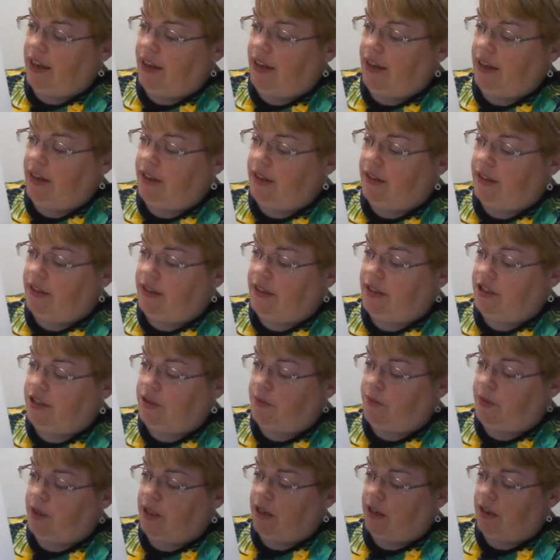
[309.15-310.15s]
And this
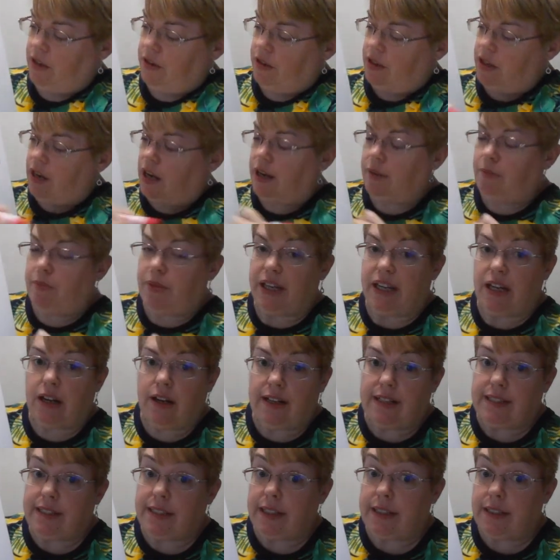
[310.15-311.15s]
should be underlined
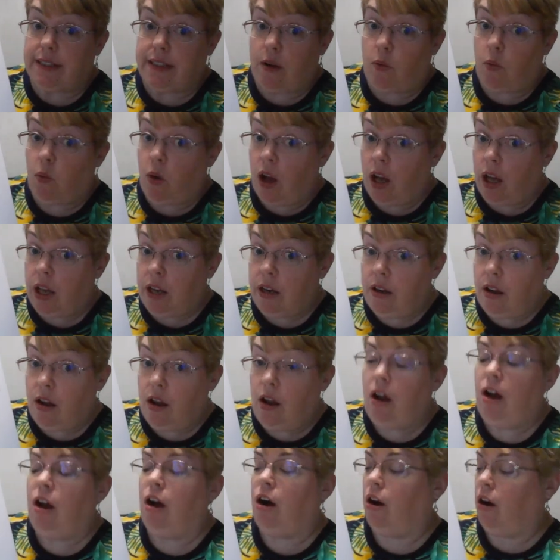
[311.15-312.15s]
because it's a what?
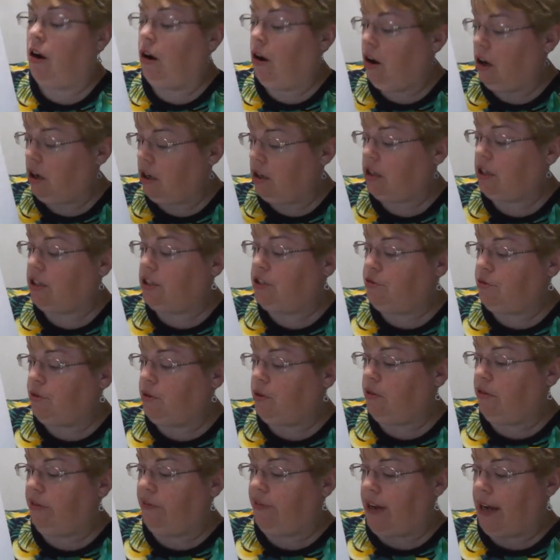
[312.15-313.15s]

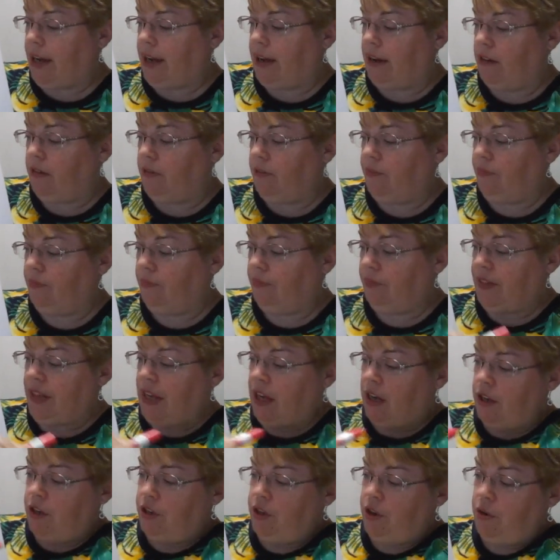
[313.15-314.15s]
R-controlled vowel.
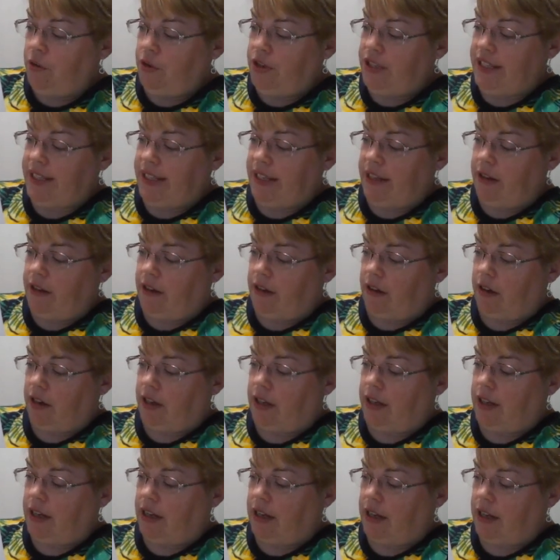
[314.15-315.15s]
Notice here,
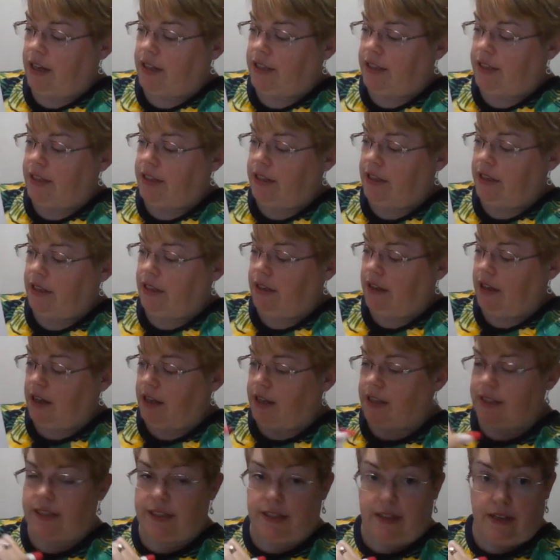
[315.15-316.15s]
consonant,
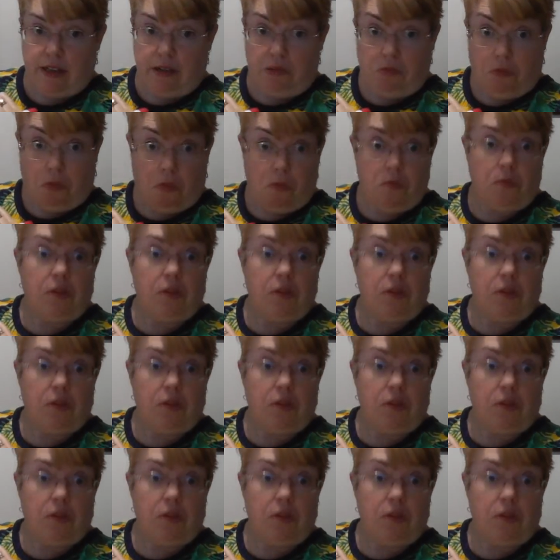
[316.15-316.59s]
consonant,